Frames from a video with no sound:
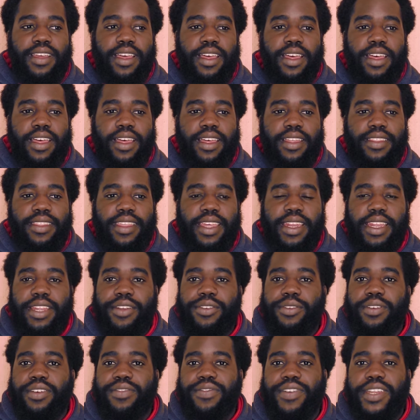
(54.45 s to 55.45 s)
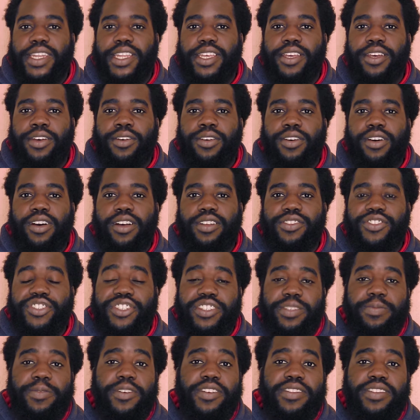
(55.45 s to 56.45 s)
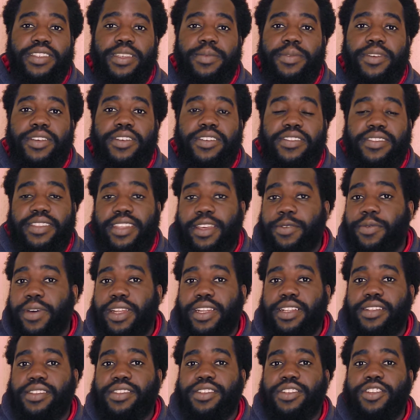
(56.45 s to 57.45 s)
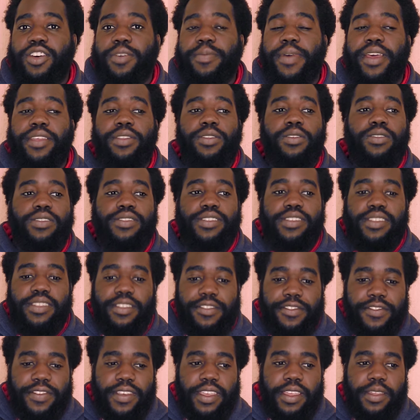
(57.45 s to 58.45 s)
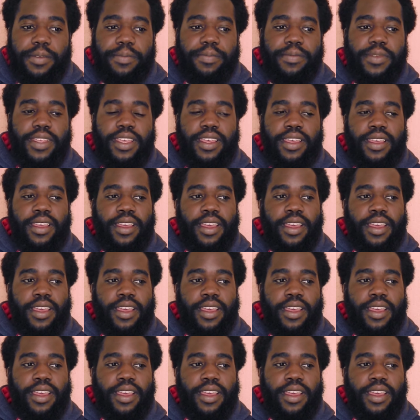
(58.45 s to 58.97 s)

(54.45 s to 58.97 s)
that I do a video on Just Mercy because they wanted to know my thoughts on the film,